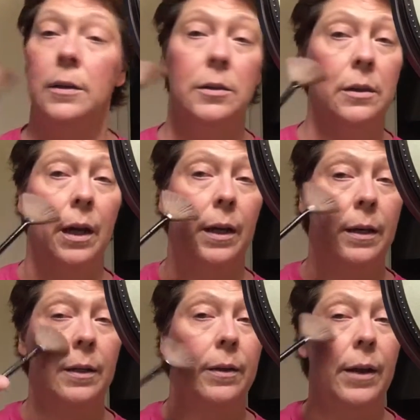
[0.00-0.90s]
just kind
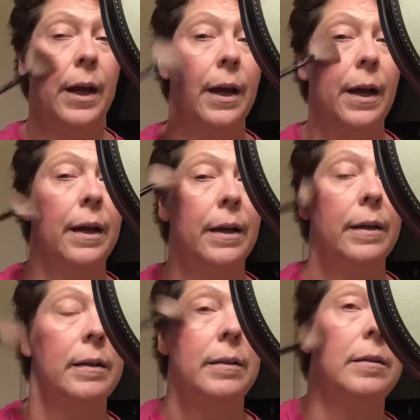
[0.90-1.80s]
of do
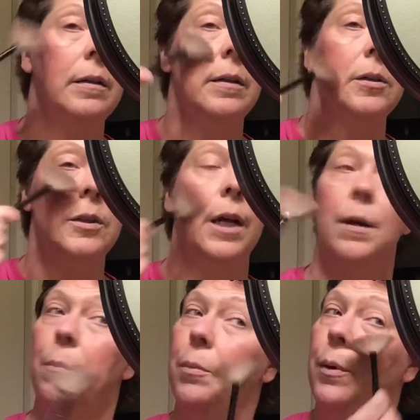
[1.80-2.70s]
that. Just kind
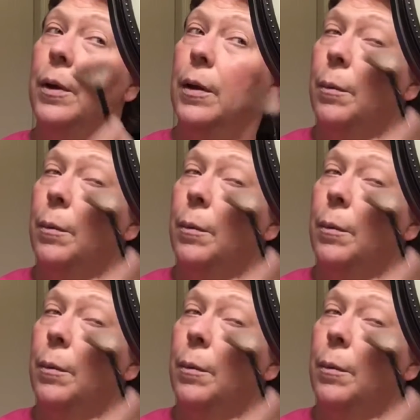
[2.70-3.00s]
of put